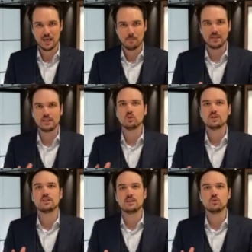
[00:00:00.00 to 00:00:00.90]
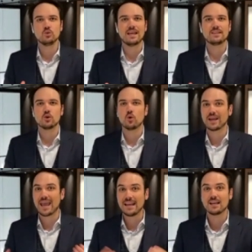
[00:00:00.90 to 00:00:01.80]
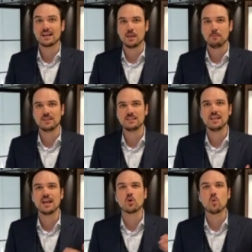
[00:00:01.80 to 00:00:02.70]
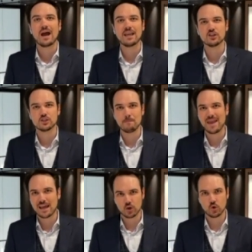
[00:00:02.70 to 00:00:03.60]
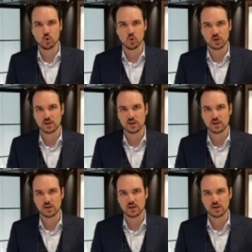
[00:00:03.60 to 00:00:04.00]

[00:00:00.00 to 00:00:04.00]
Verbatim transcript: but he didn't do that organically, but he acquired Merkur,